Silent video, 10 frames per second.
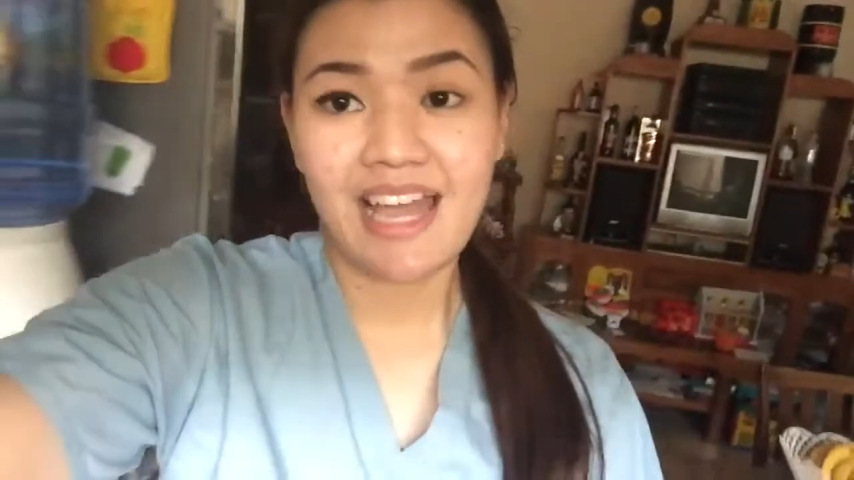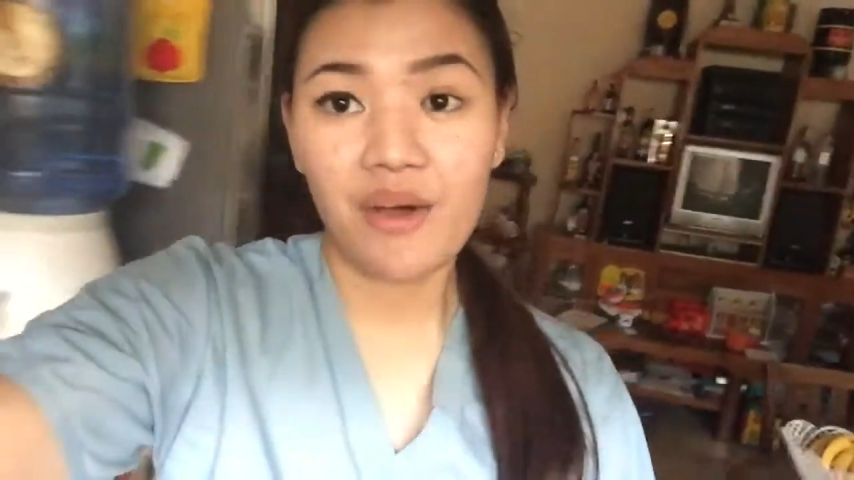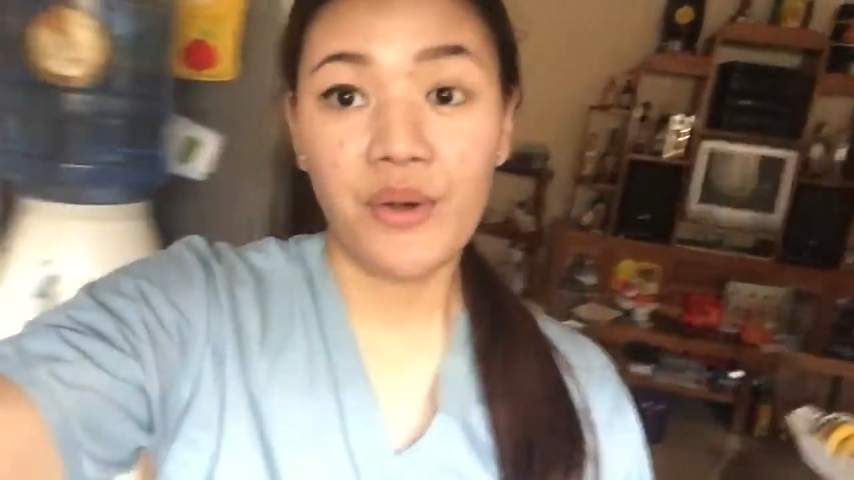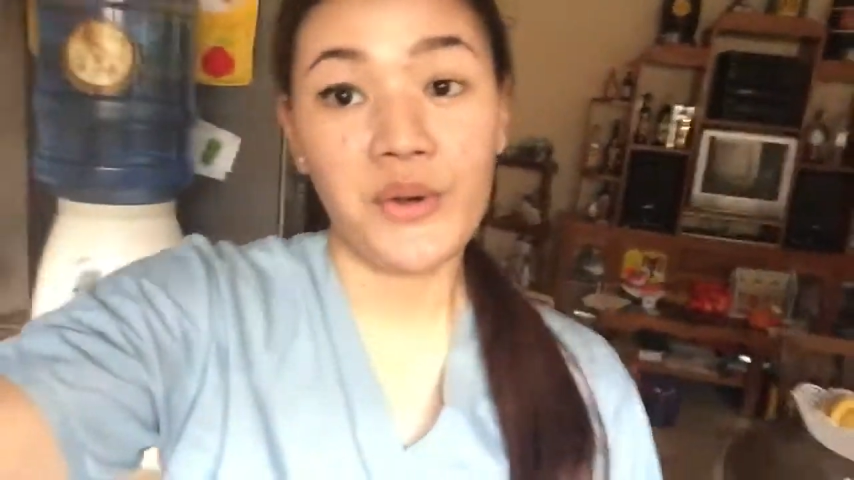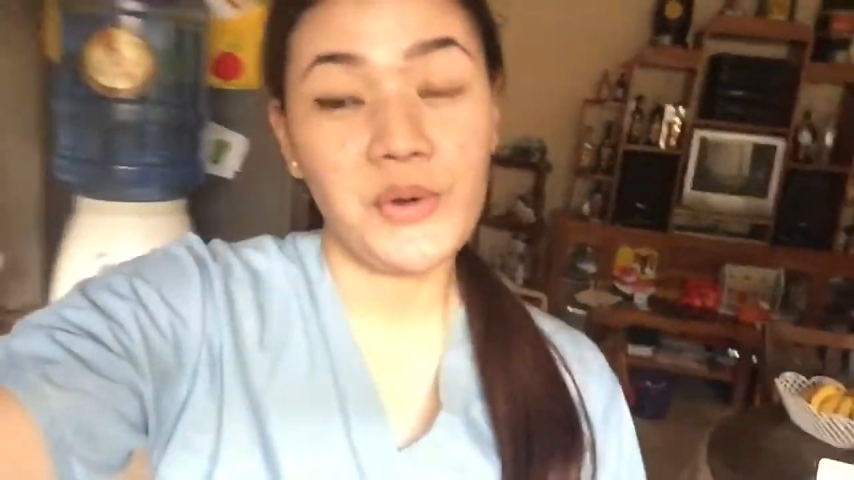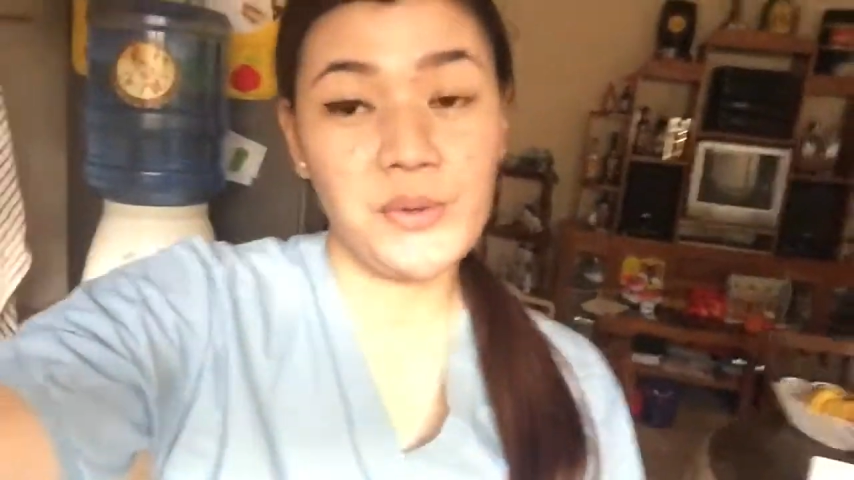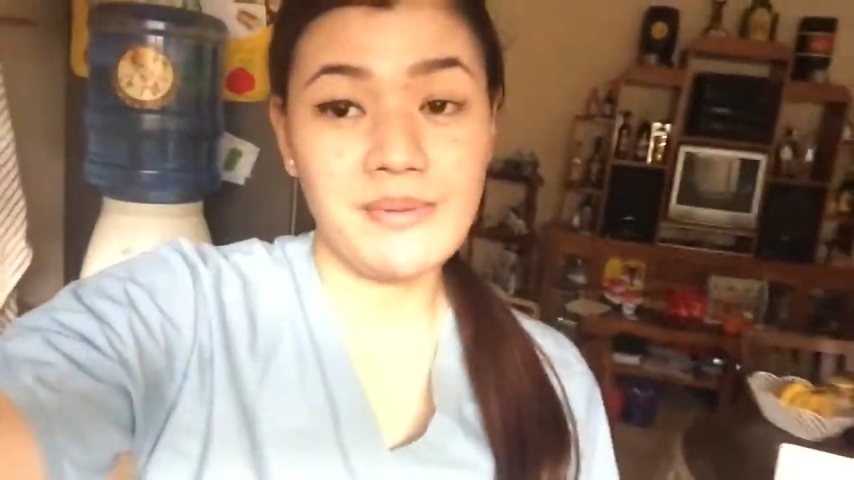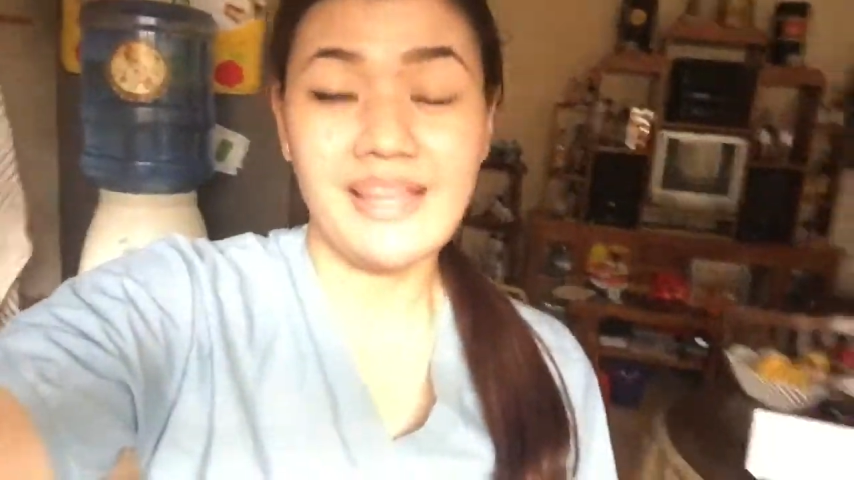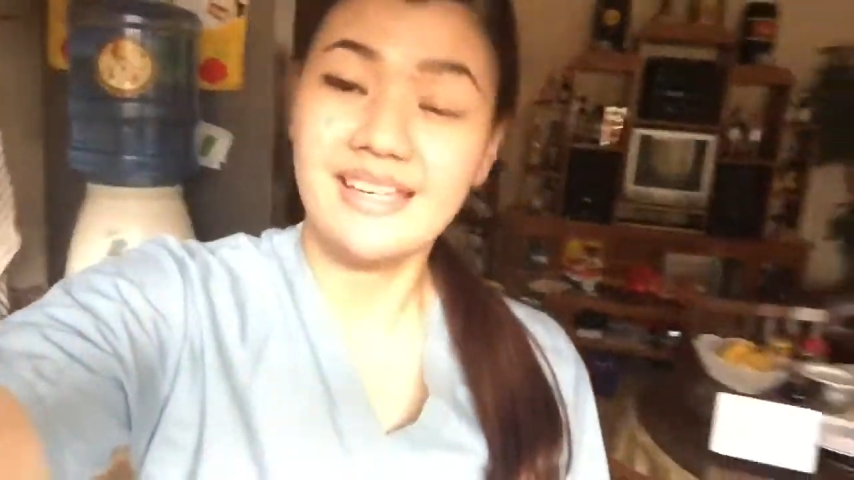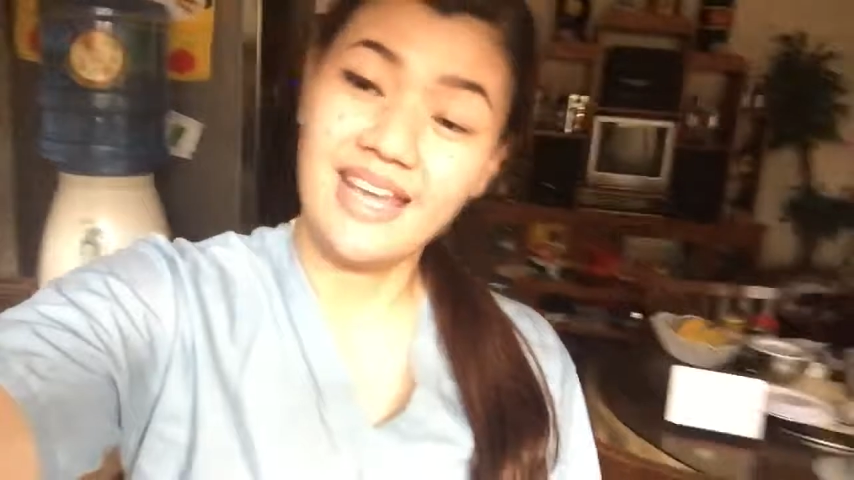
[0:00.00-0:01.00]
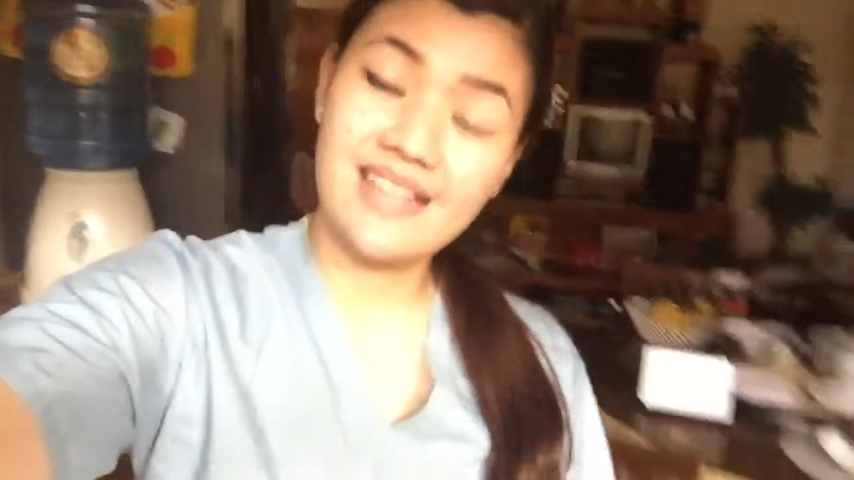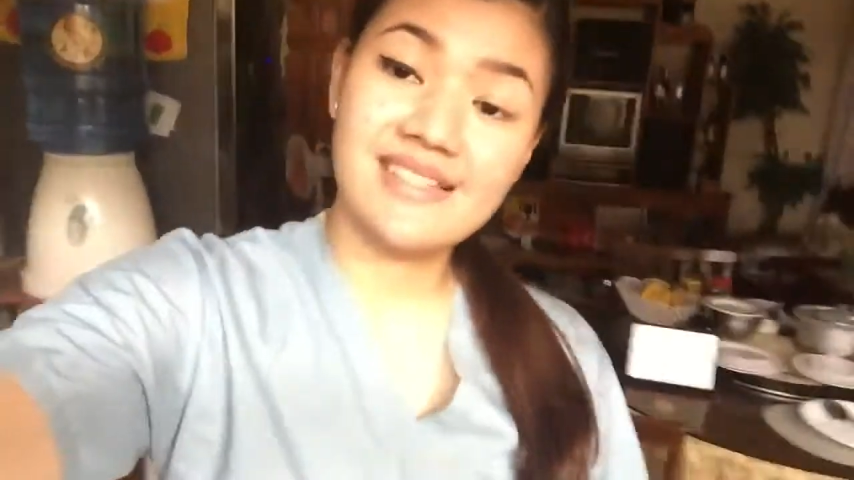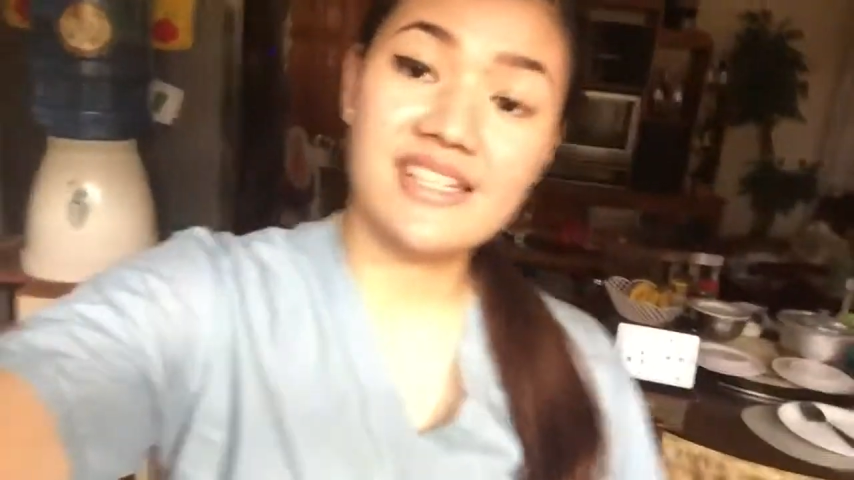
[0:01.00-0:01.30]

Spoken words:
Now home, and yes,